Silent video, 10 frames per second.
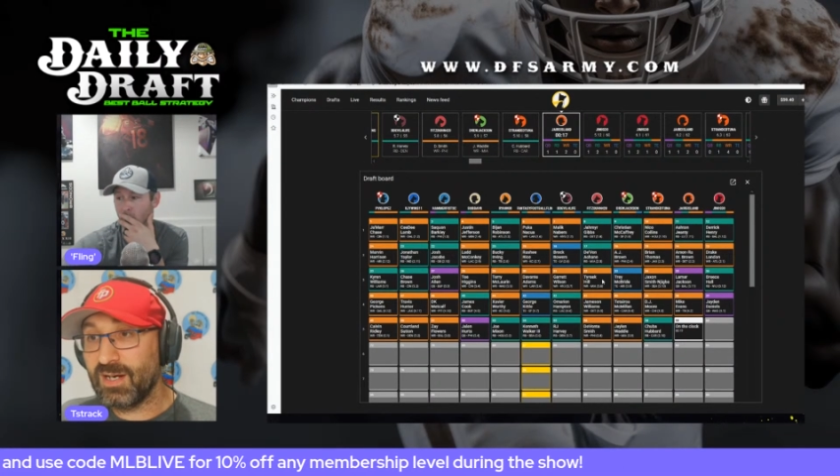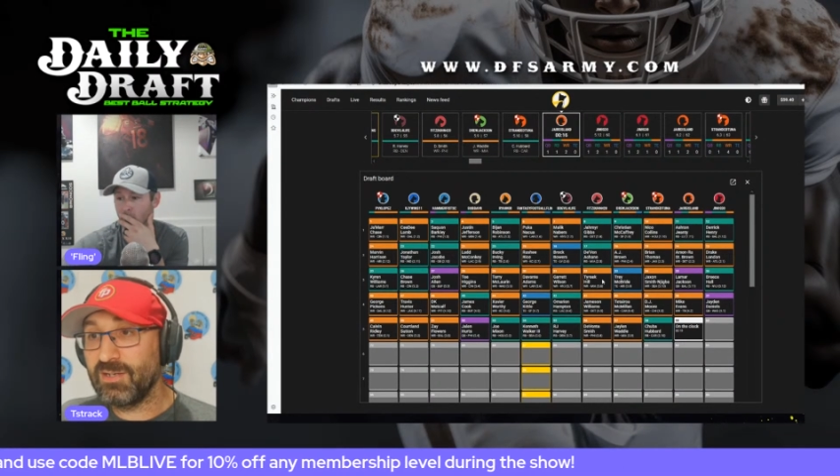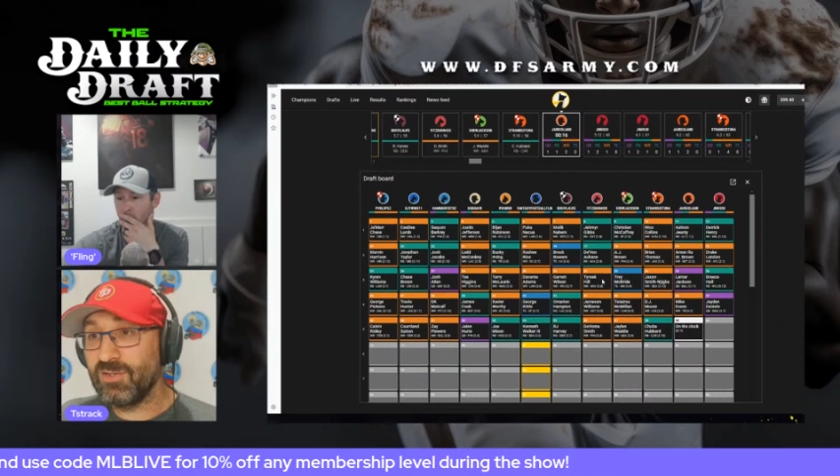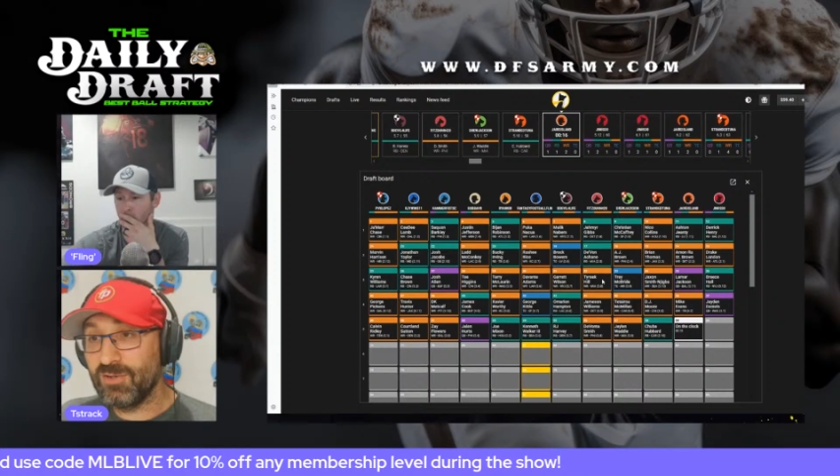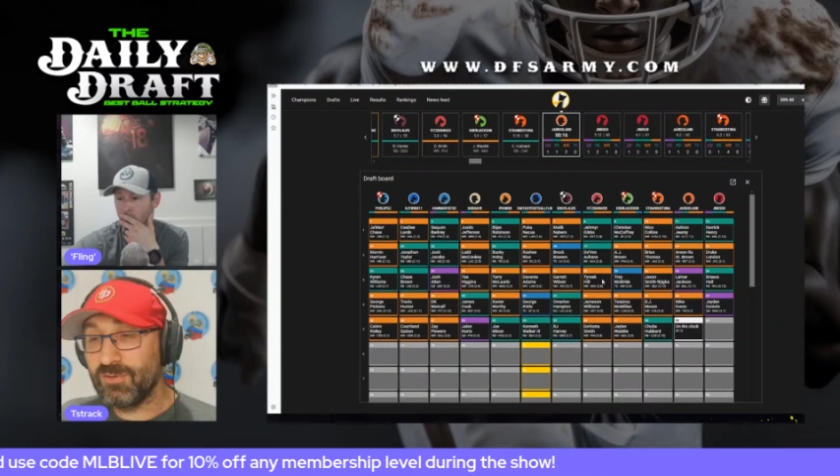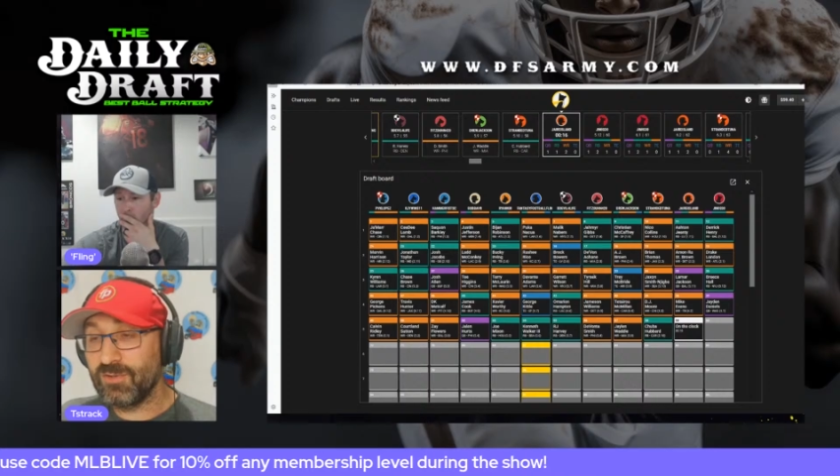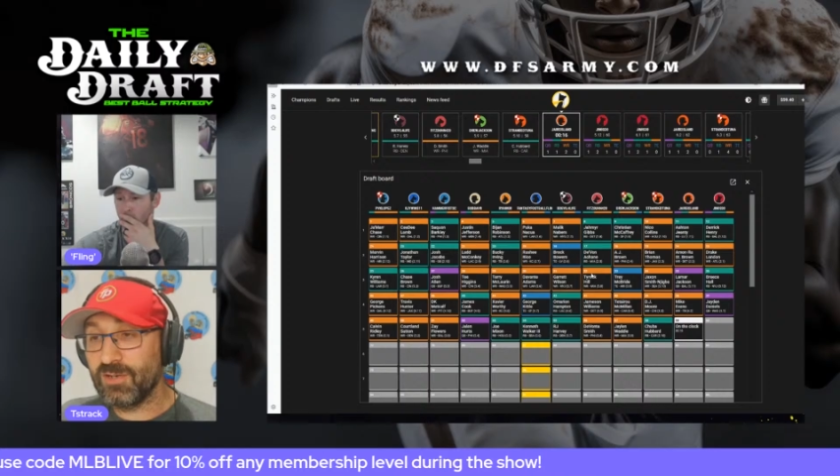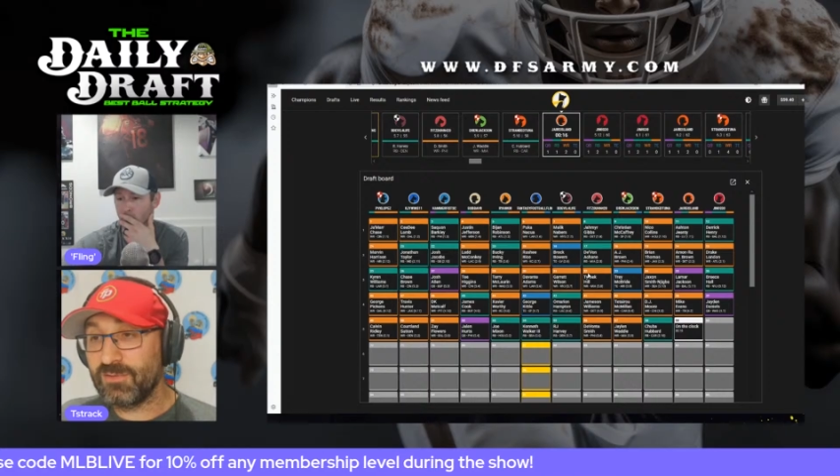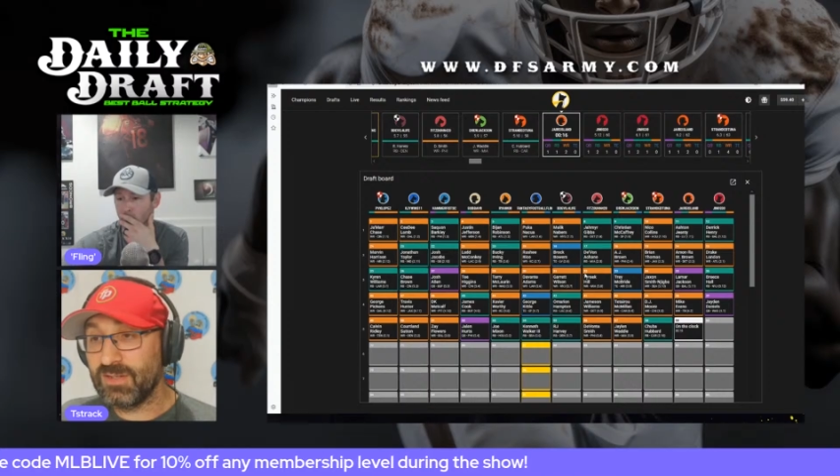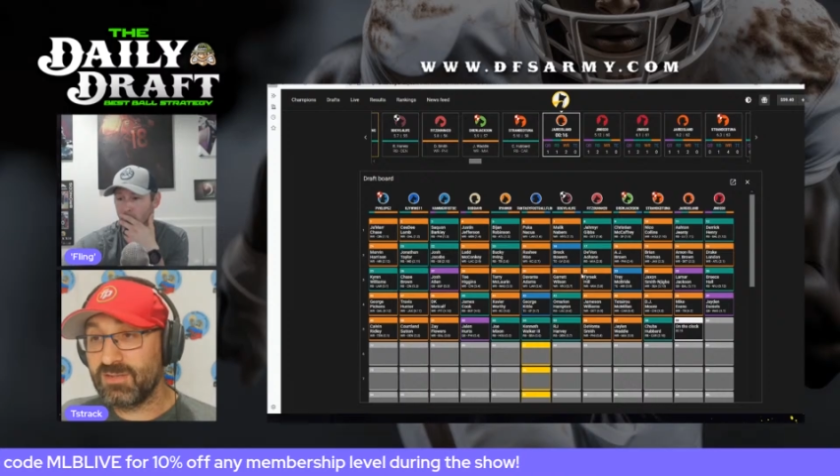I know the
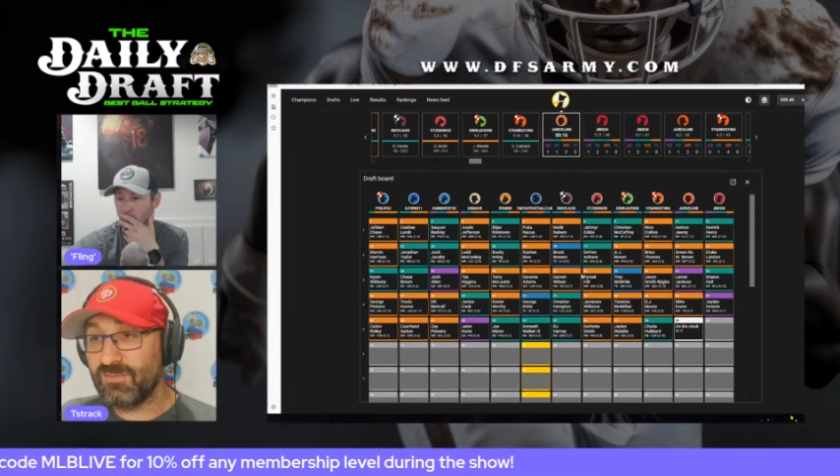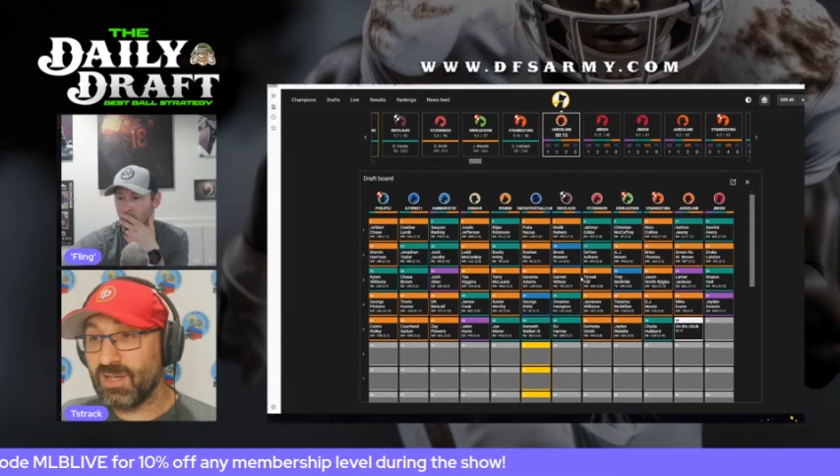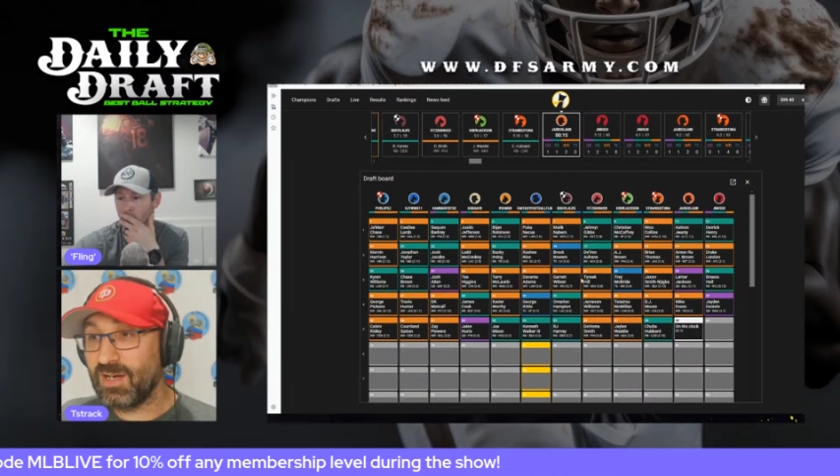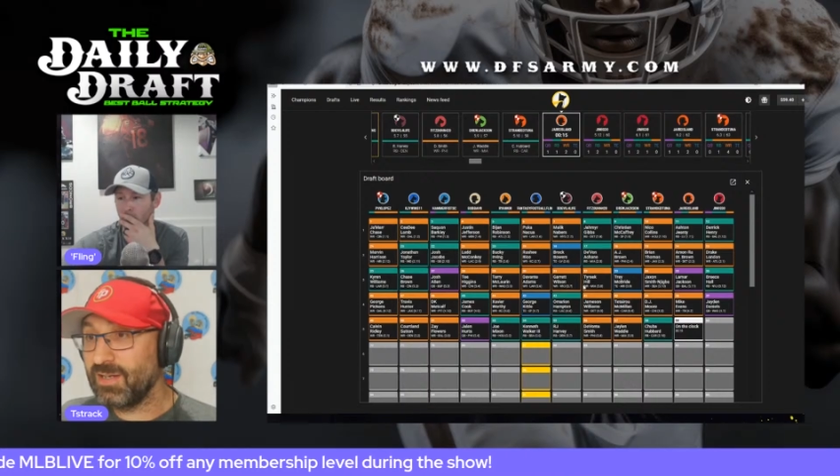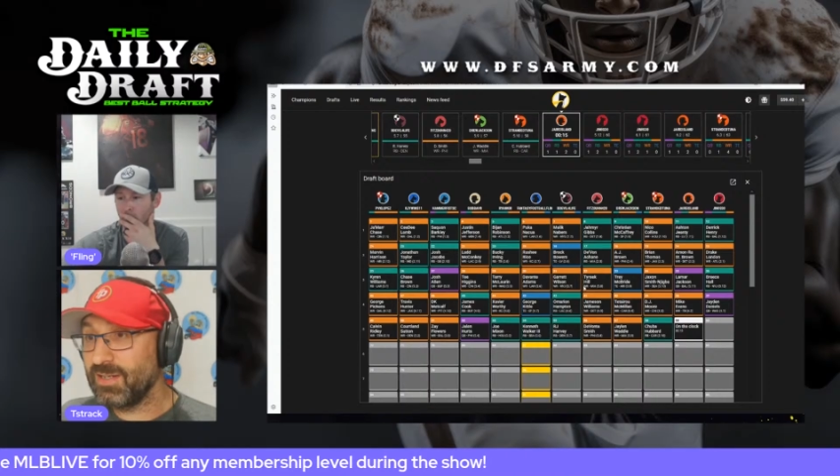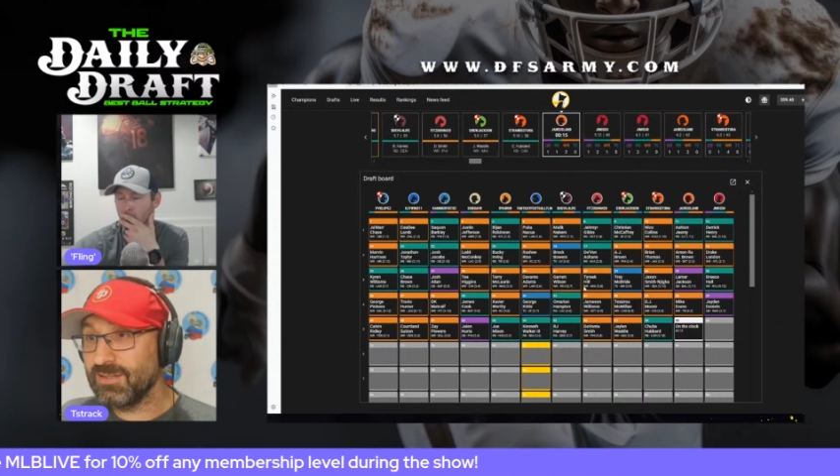offensive line